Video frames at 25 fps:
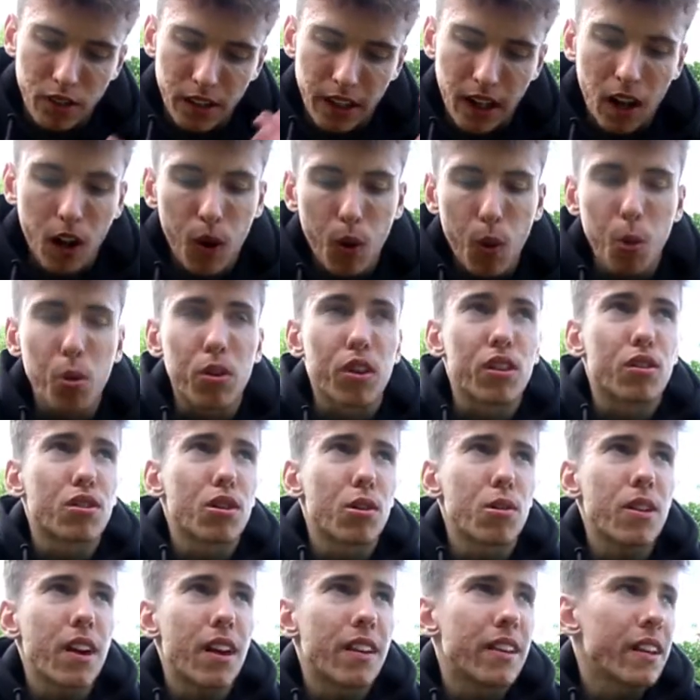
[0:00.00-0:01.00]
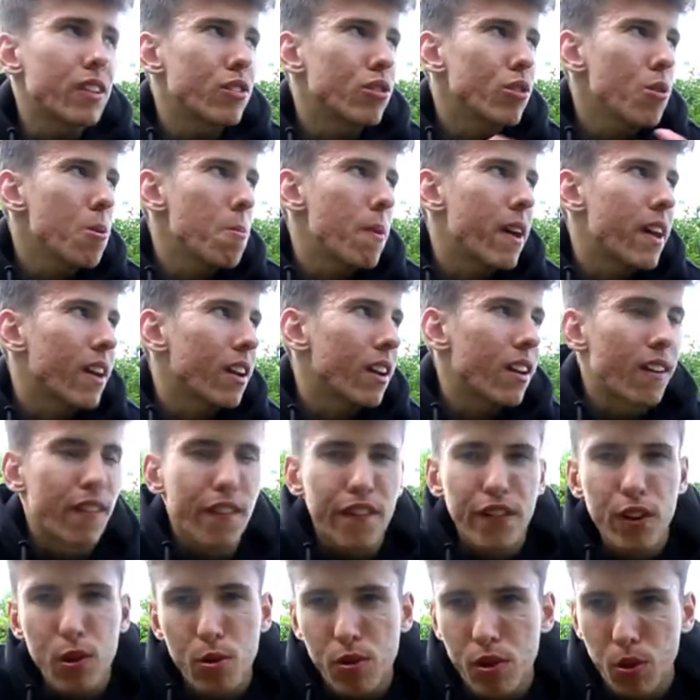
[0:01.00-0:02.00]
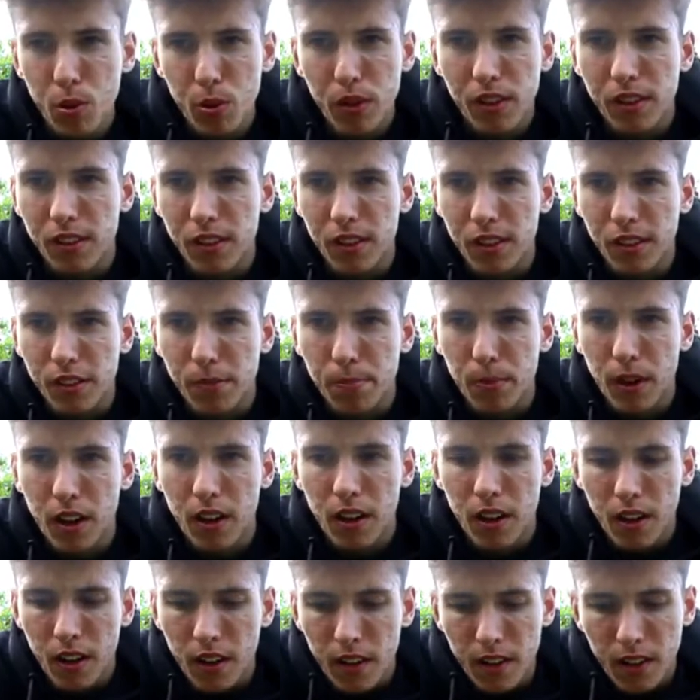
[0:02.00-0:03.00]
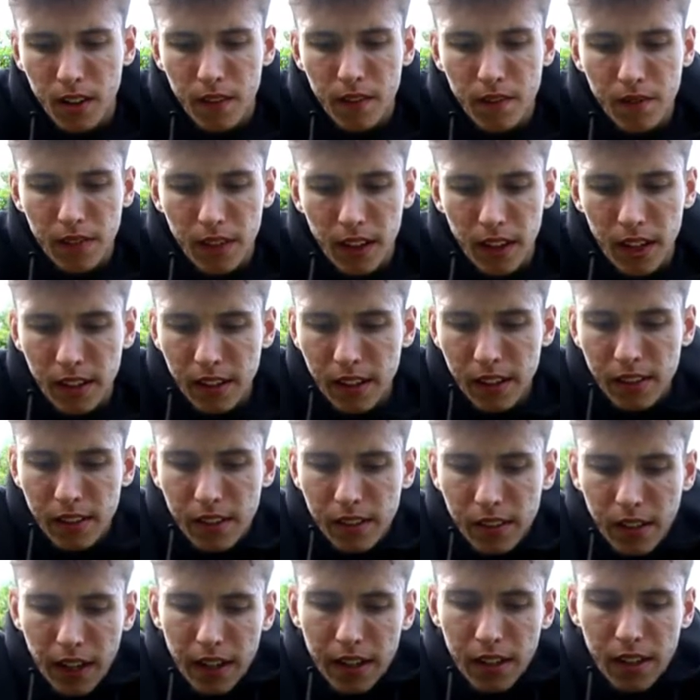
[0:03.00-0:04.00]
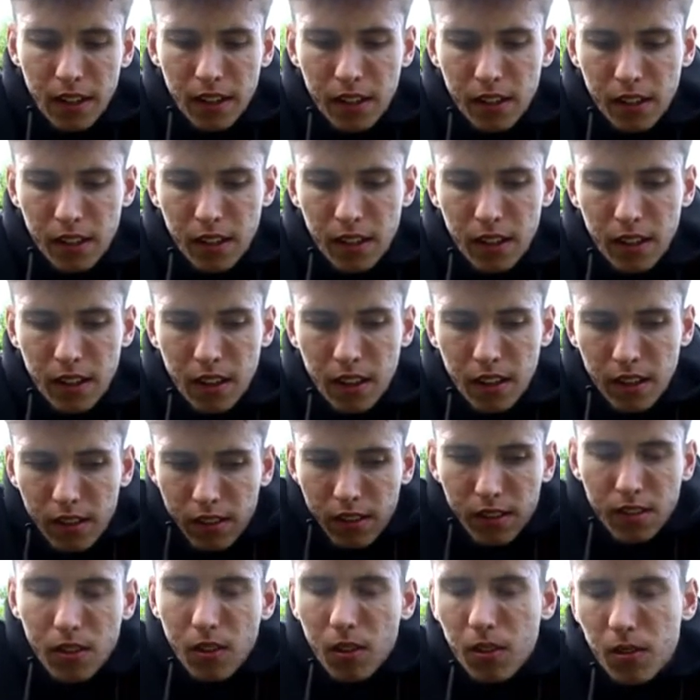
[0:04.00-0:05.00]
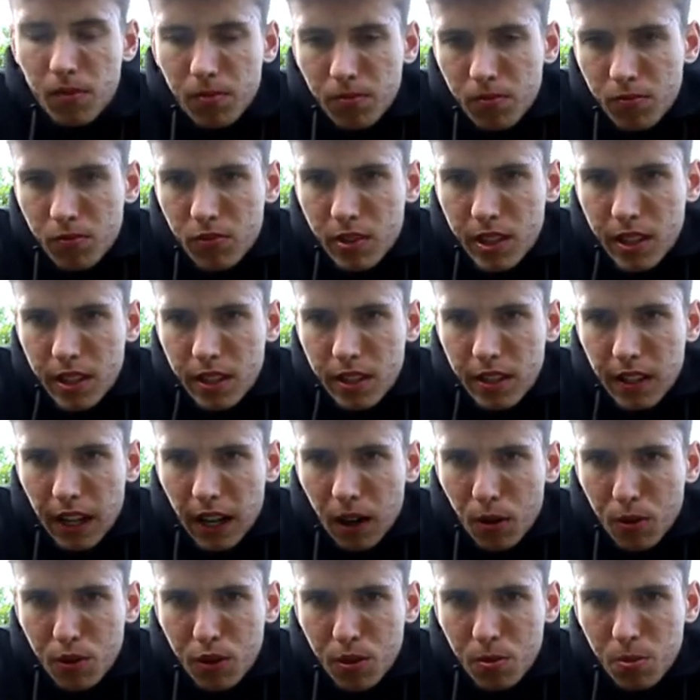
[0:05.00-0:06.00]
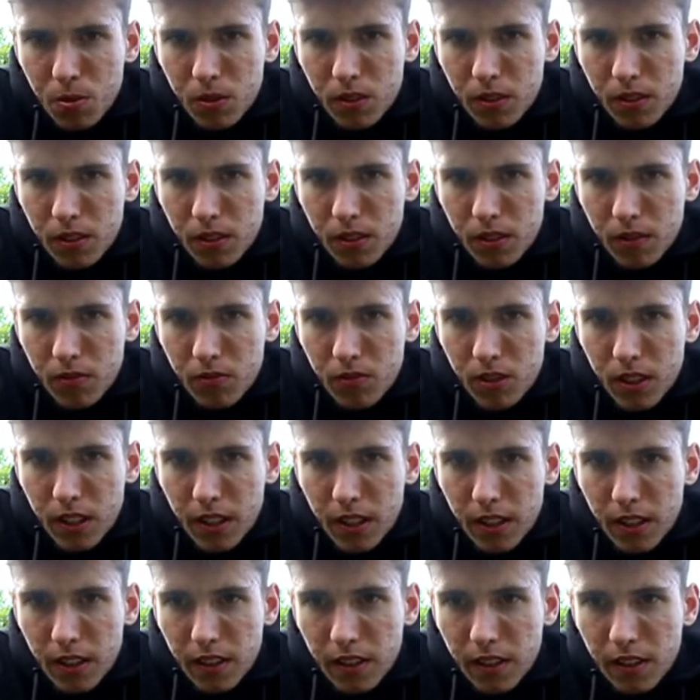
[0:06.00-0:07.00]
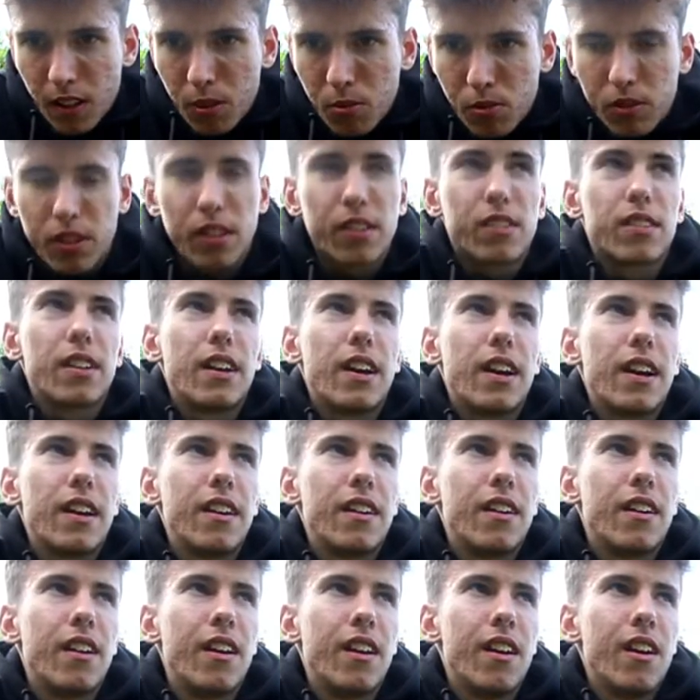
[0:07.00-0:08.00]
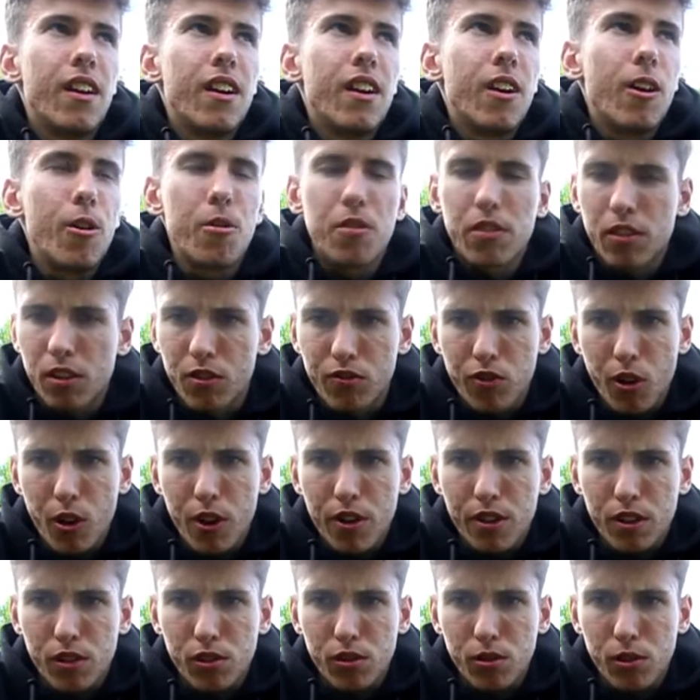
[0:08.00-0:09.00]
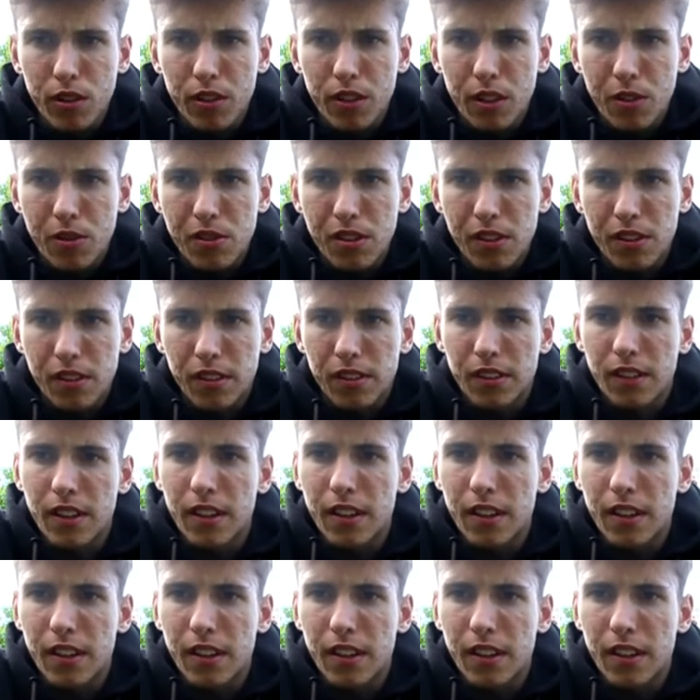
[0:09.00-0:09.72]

get older. So yeah, they do make a few noises, but at the end of the day, it's not really loud. You wouldn't really notice it, and only the rider sort of notices it.